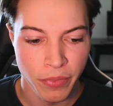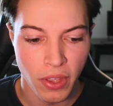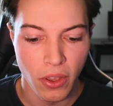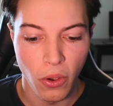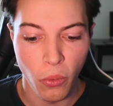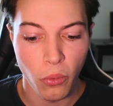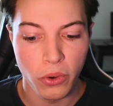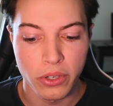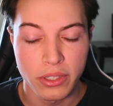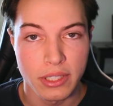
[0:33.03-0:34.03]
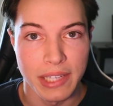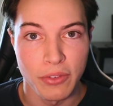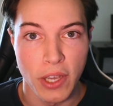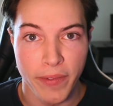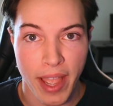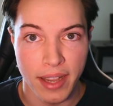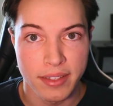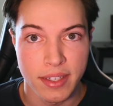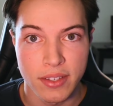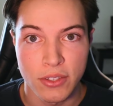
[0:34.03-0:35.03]
Or if you have
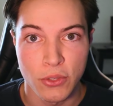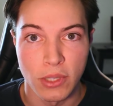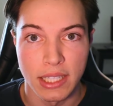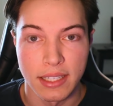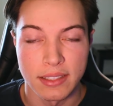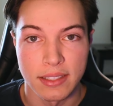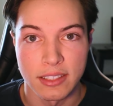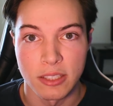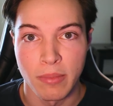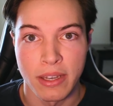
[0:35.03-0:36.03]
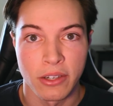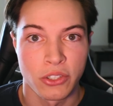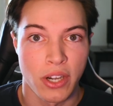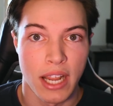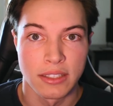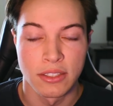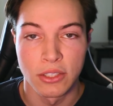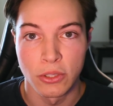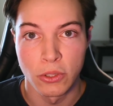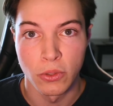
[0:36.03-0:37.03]
access to a Linux system and you're trying to
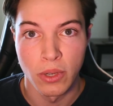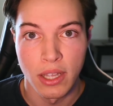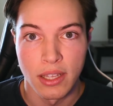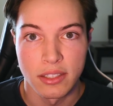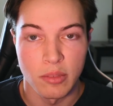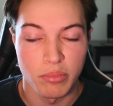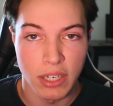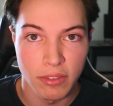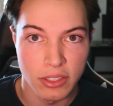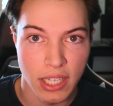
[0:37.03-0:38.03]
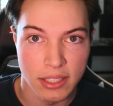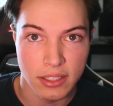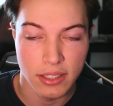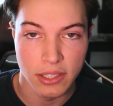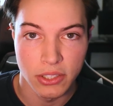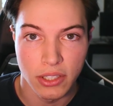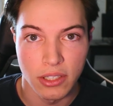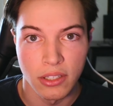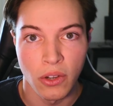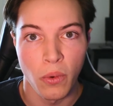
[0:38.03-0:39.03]
do some privilege
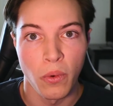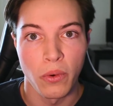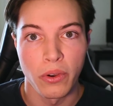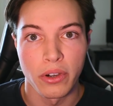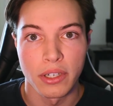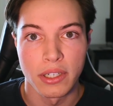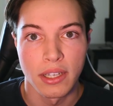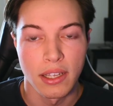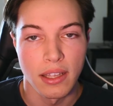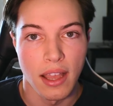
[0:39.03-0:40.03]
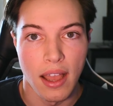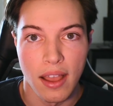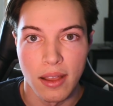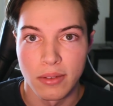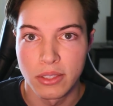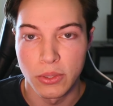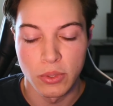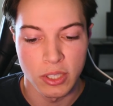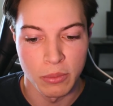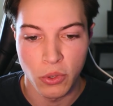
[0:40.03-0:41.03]
escalation or uh, do
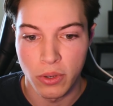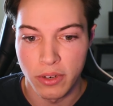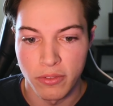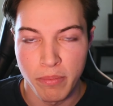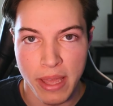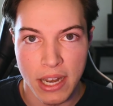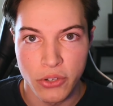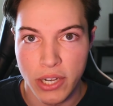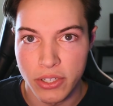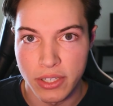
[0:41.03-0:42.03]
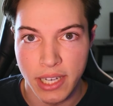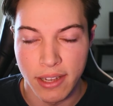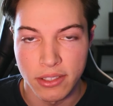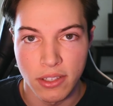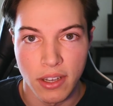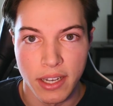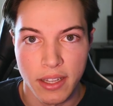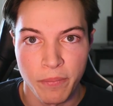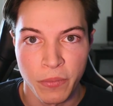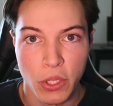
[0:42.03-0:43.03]
some sort of penetration test on it,
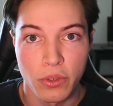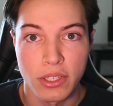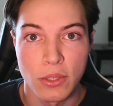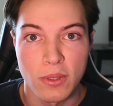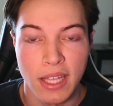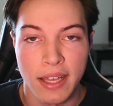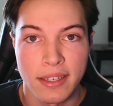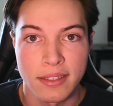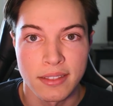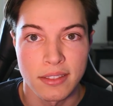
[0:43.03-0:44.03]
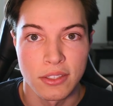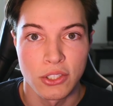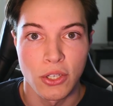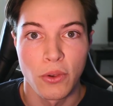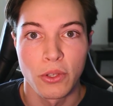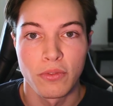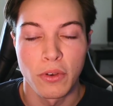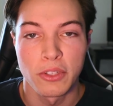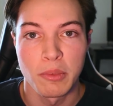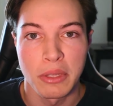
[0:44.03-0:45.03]
you can use Lynis to show you
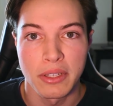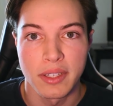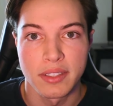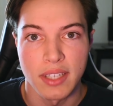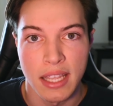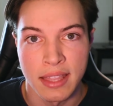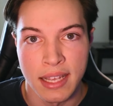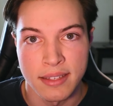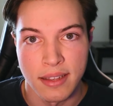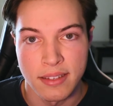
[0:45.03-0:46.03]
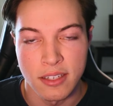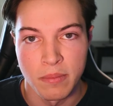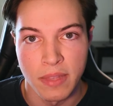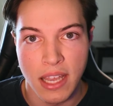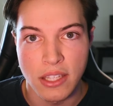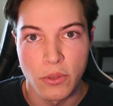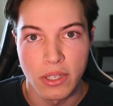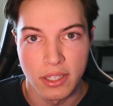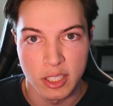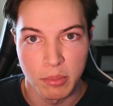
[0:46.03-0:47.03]
vulnerabilities in that system that you
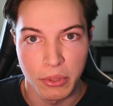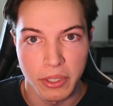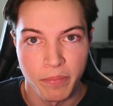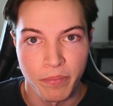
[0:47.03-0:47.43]
can exploit.